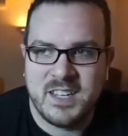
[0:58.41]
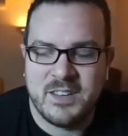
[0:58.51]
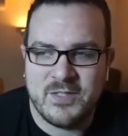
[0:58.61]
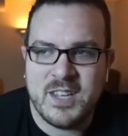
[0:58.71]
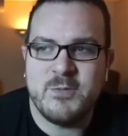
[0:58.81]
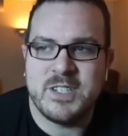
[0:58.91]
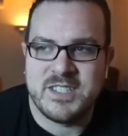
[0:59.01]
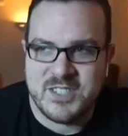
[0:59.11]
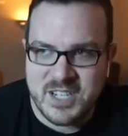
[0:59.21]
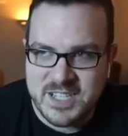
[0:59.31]
If they would
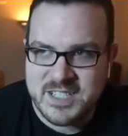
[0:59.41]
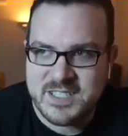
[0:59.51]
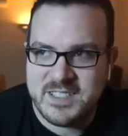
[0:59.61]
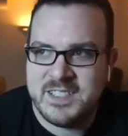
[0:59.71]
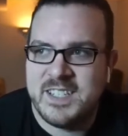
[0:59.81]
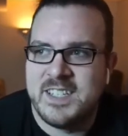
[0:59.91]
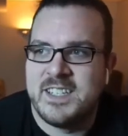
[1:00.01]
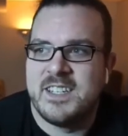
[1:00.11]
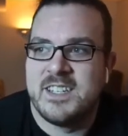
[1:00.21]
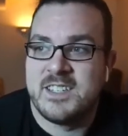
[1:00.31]
just
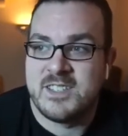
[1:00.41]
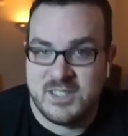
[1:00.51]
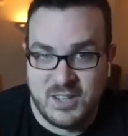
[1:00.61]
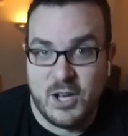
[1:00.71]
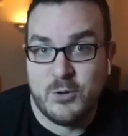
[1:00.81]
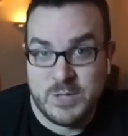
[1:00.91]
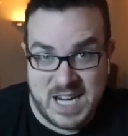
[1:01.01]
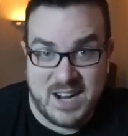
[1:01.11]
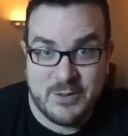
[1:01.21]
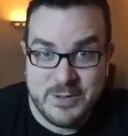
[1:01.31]
slow
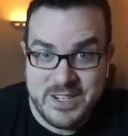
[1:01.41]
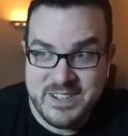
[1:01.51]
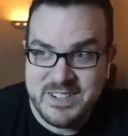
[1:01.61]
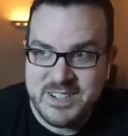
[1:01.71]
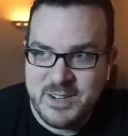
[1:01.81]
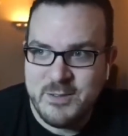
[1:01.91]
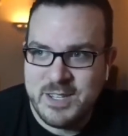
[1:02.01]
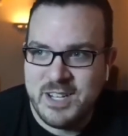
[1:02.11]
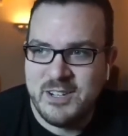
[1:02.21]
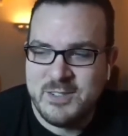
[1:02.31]
down
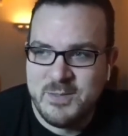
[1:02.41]
with those